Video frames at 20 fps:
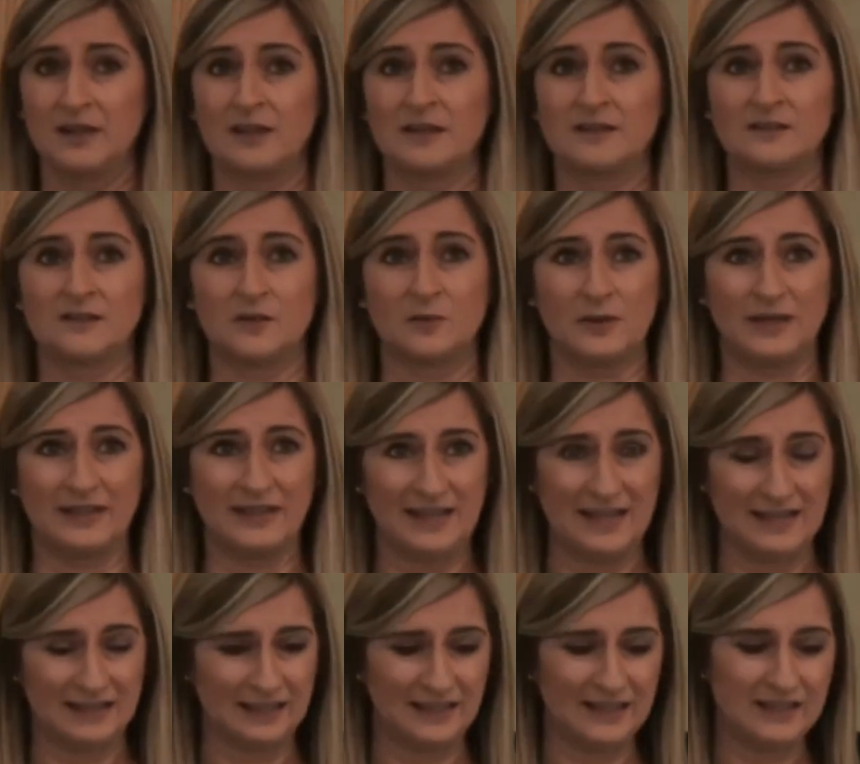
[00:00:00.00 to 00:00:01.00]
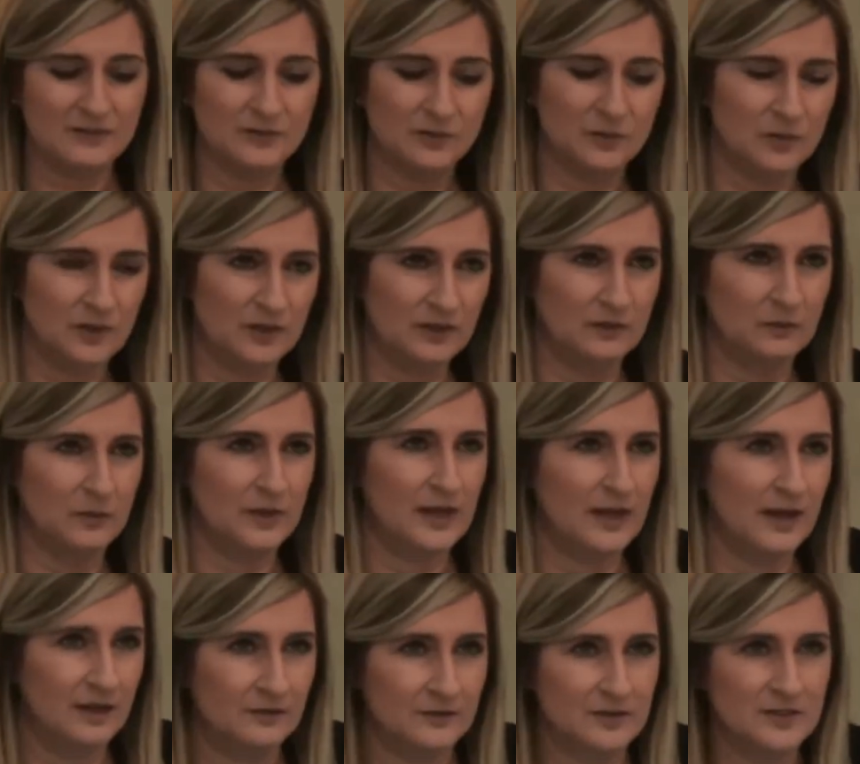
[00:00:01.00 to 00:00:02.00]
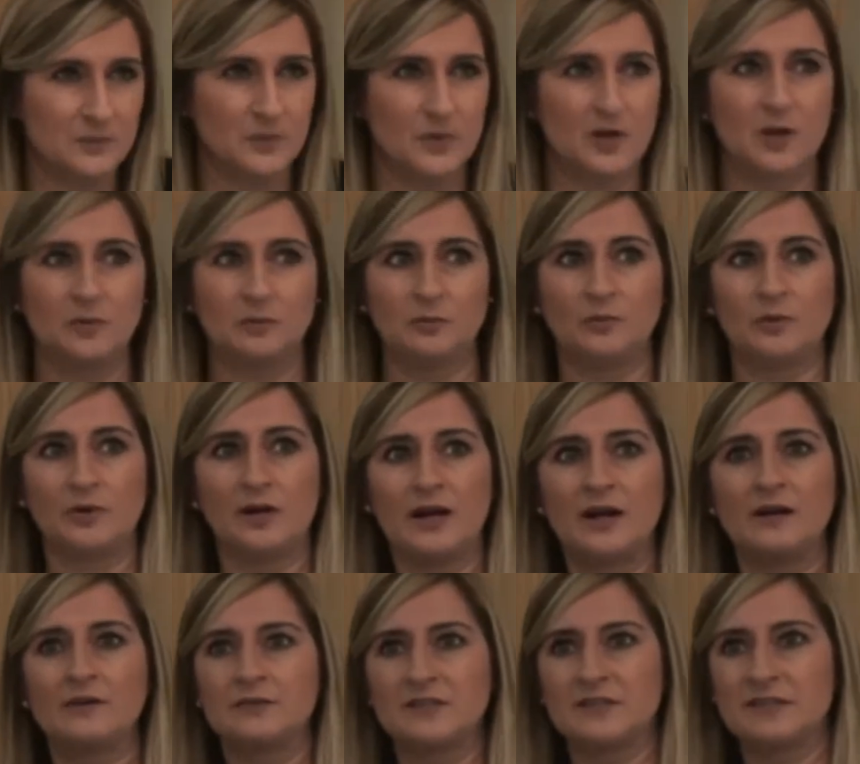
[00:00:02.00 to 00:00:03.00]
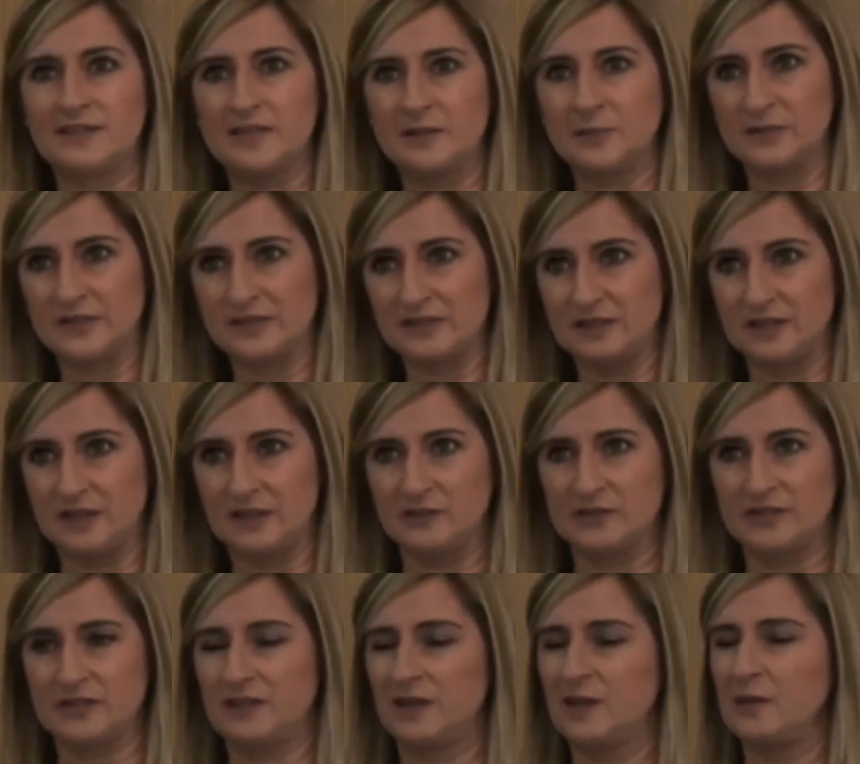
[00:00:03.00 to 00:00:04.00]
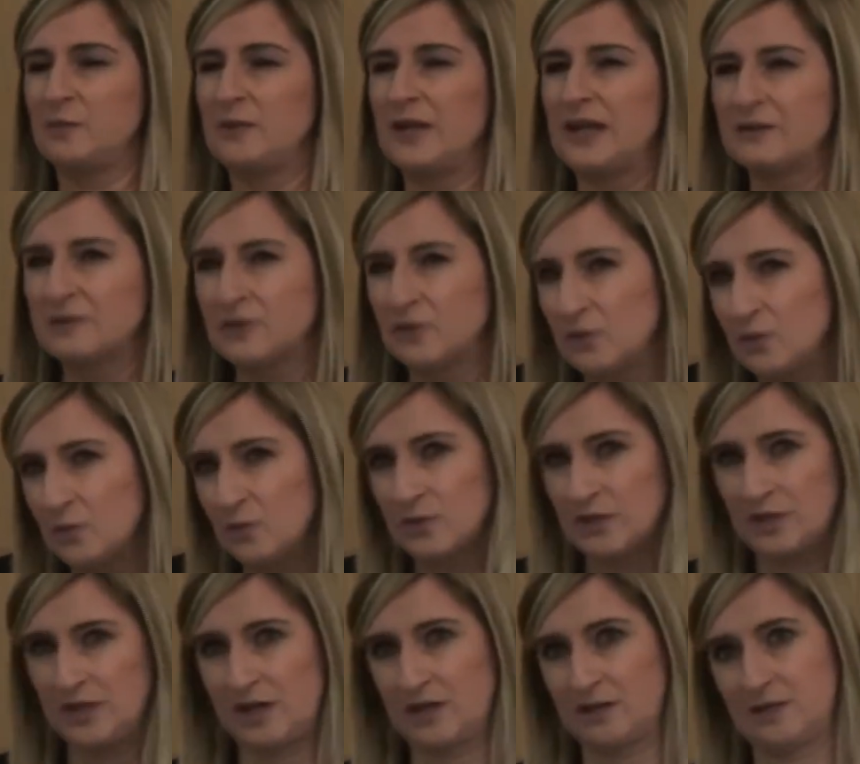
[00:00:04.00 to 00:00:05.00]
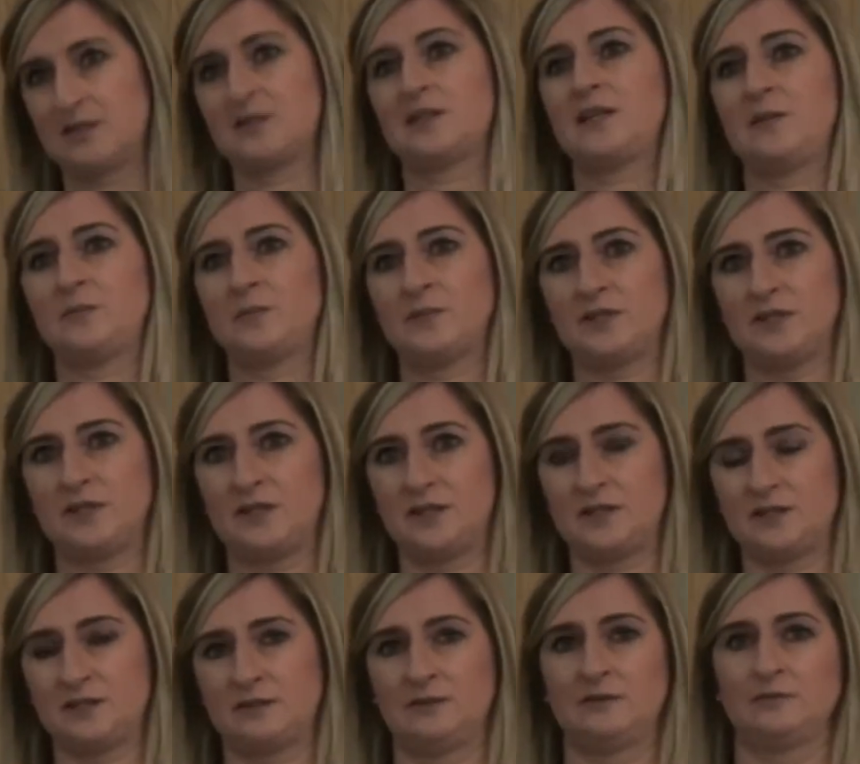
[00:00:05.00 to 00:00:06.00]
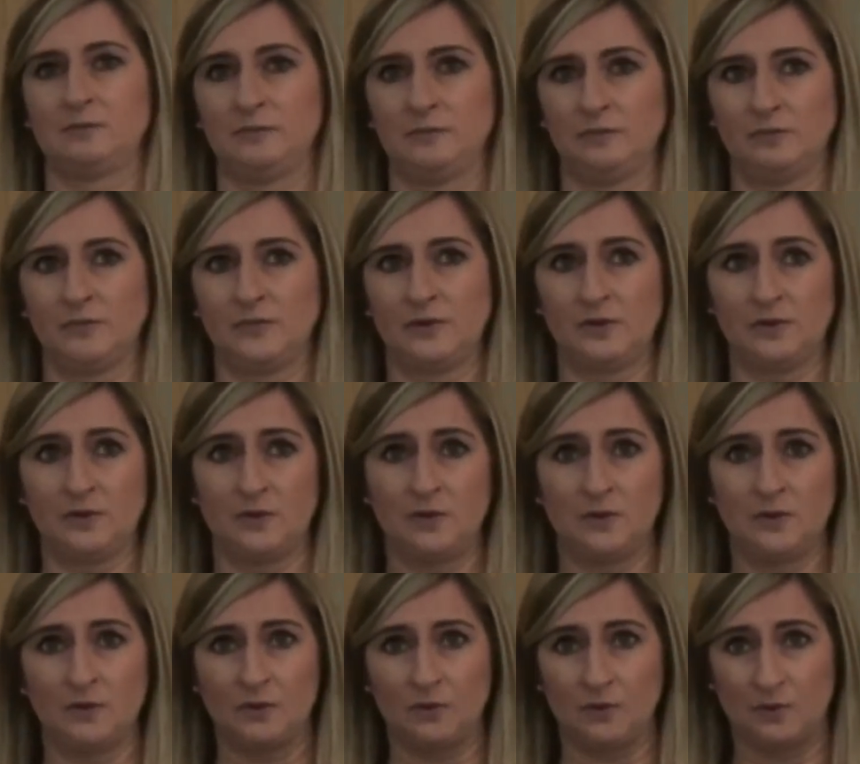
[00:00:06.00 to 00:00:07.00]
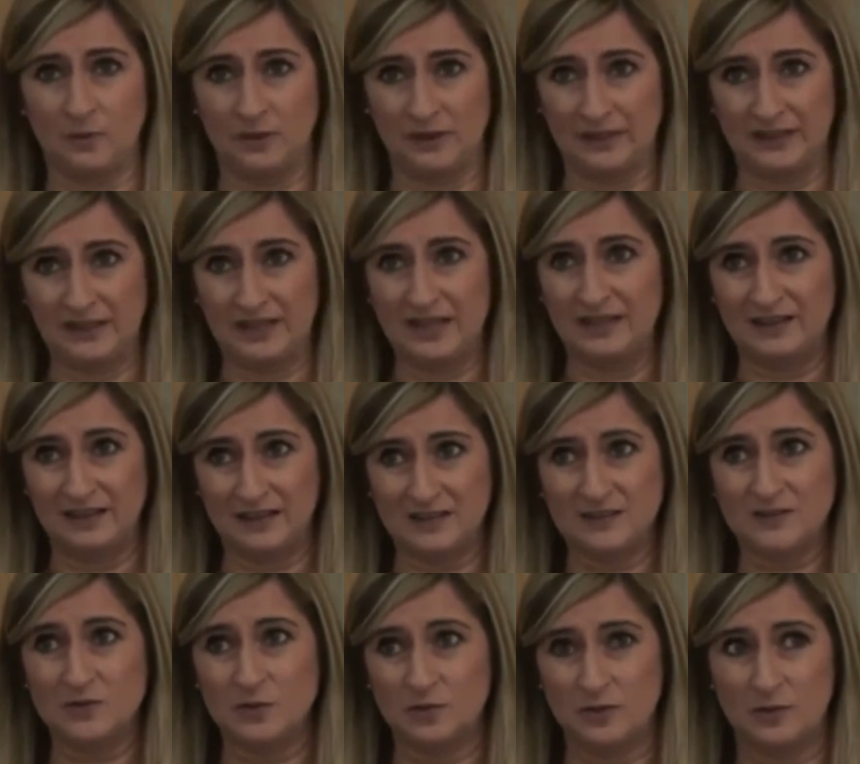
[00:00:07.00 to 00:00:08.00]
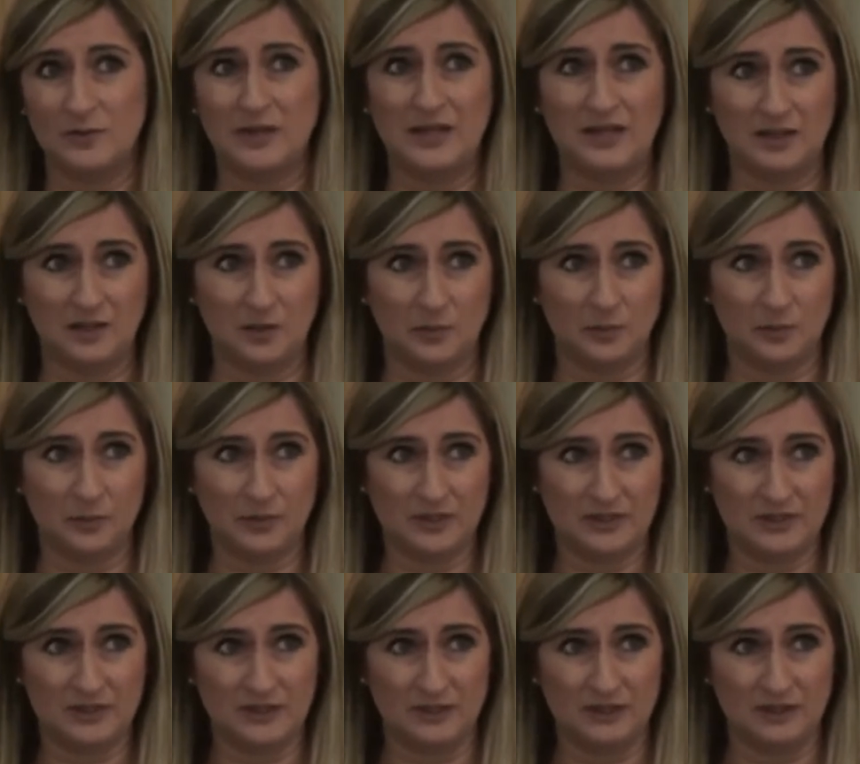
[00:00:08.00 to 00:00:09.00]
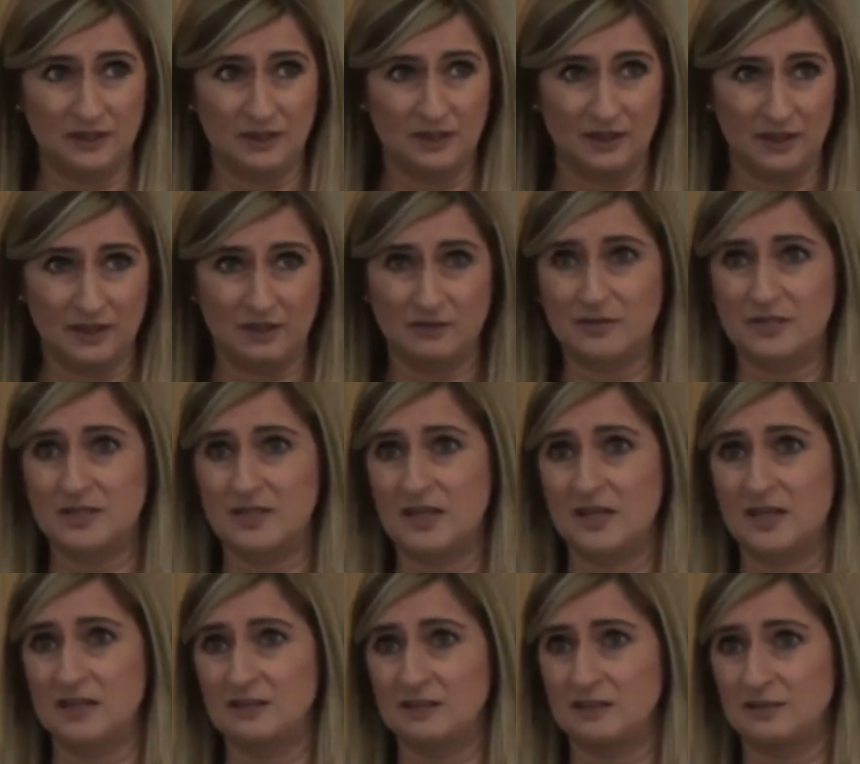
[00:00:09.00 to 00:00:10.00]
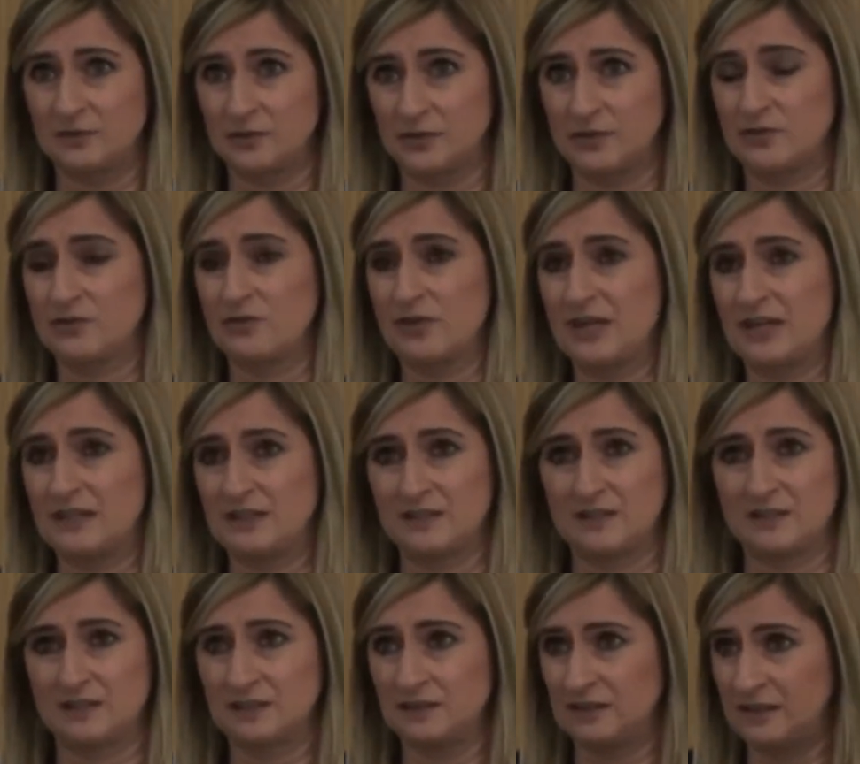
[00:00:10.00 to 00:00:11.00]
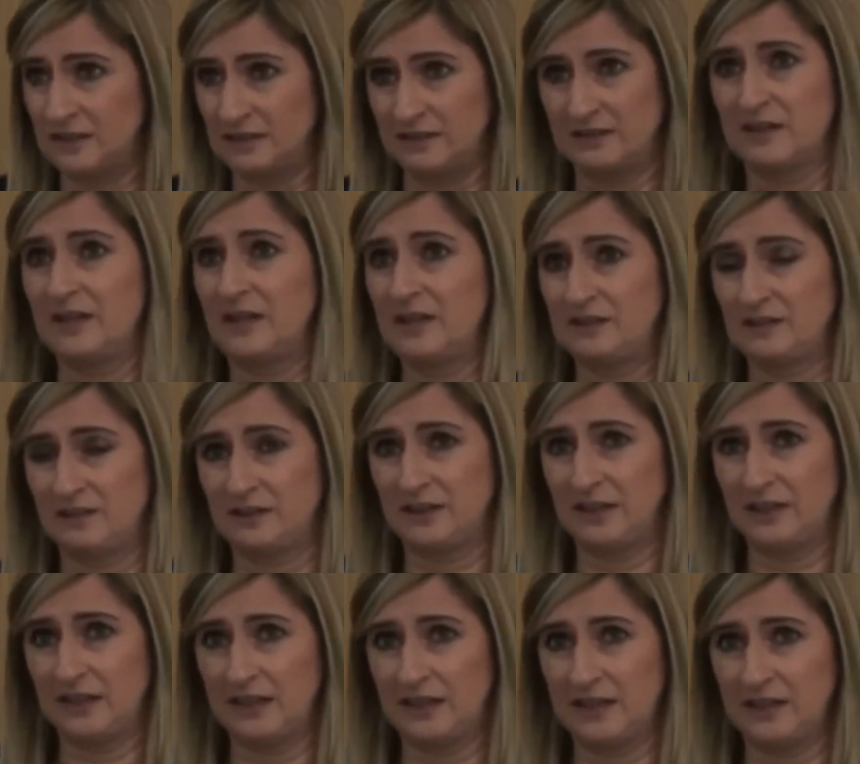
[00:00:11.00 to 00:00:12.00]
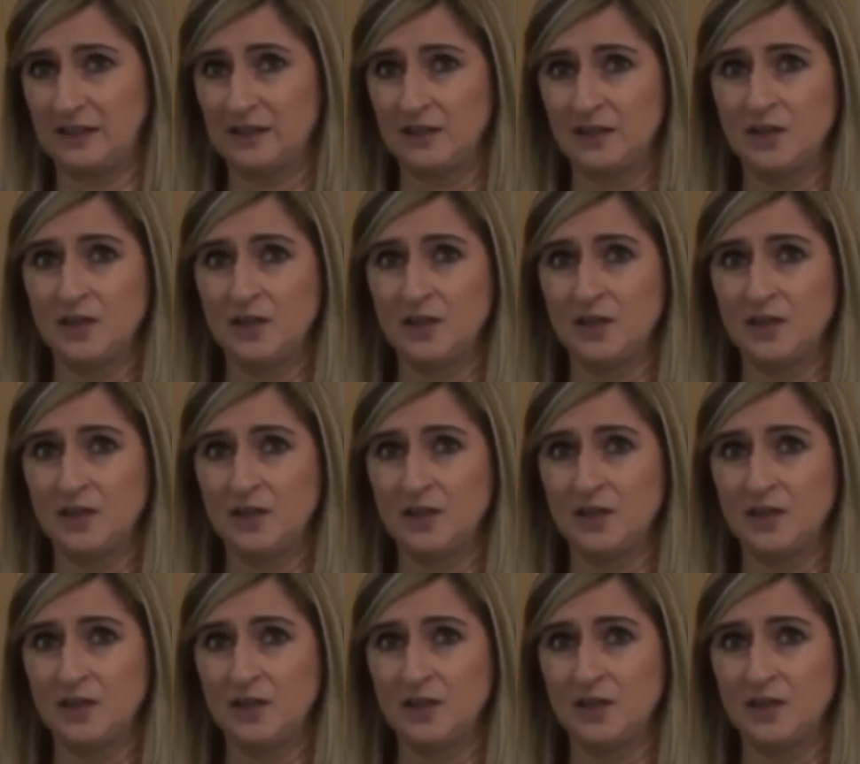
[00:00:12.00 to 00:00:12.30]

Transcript: So again, even when we have this problem, we're having sleepless nights, then I'm never going to get to sleep tonight. Well, again, that's going to make you pretty irritated, frustrated, the anxiety will kick in.